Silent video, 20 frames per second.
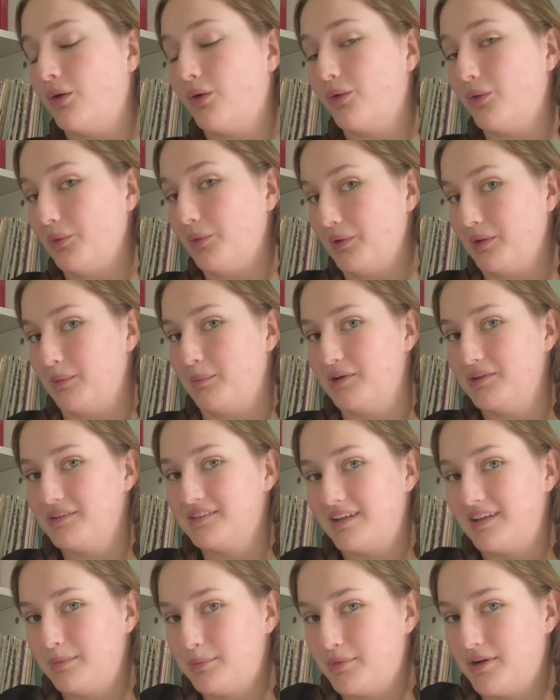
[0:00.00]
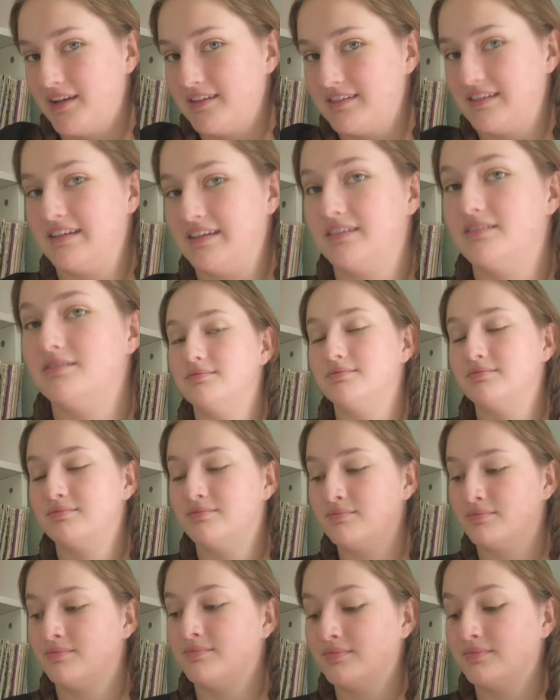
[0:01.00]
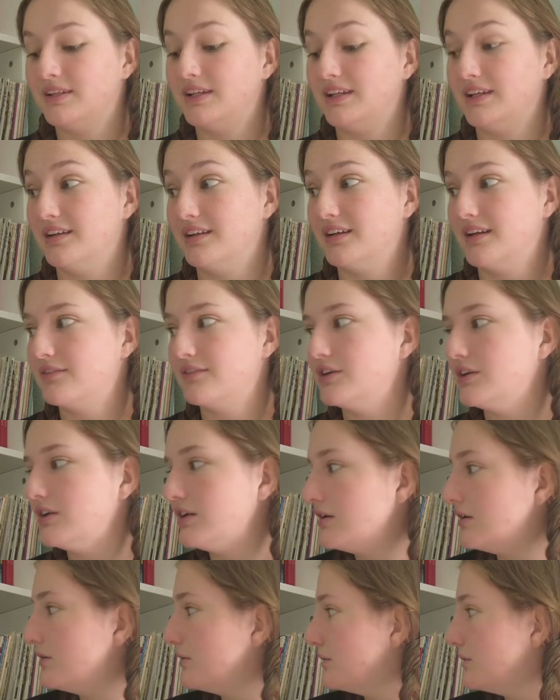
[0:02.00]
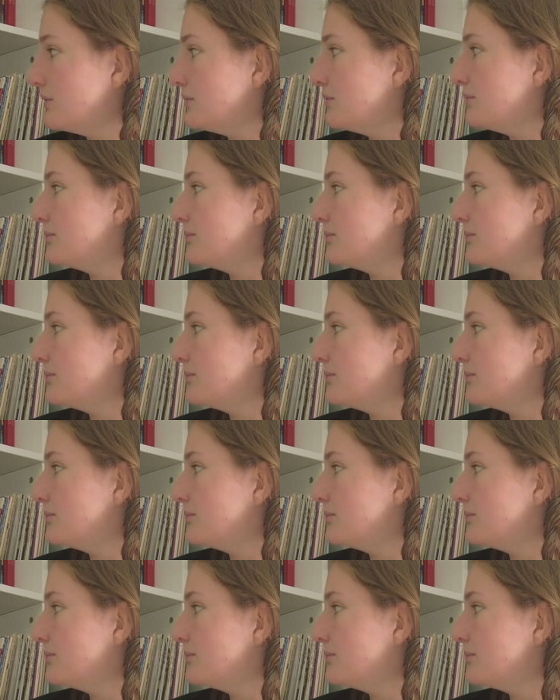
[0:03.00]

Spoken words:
or a birthday present. You never know.